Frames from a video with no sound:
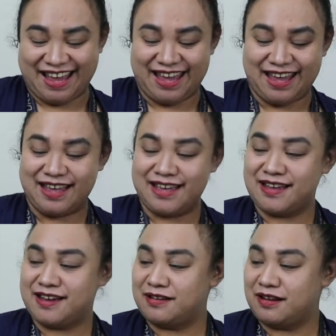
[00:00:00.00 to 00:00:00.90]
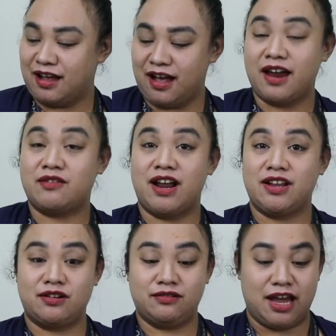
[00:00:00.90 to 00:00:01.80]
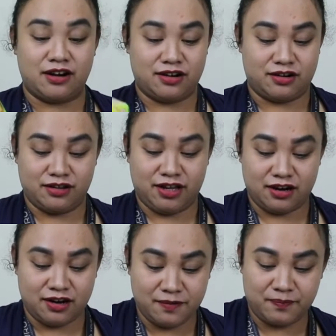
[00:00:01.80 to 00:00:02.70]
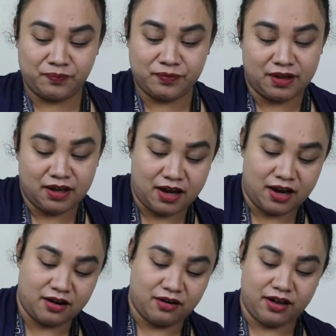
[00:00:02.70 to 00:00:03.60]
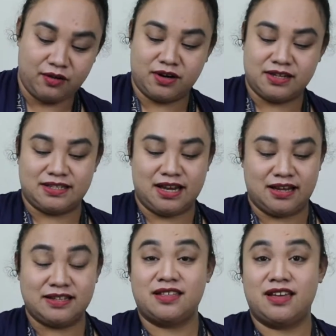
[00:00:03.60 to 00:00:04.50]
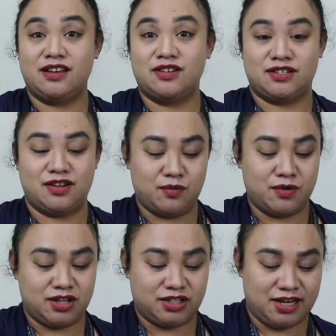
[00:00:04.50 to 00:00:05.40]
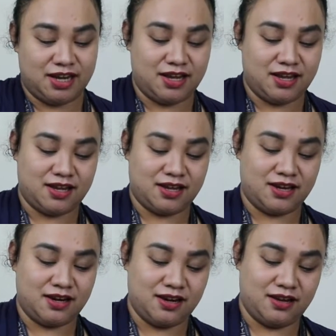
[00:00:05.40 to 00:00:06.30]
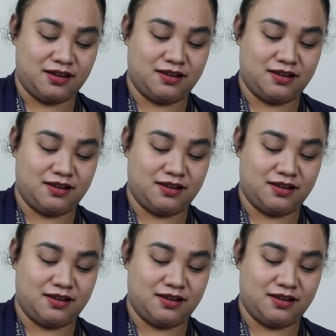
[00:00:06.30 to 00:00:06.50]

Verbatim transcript: And I read your letter earlier and all I want to say is thank you so much and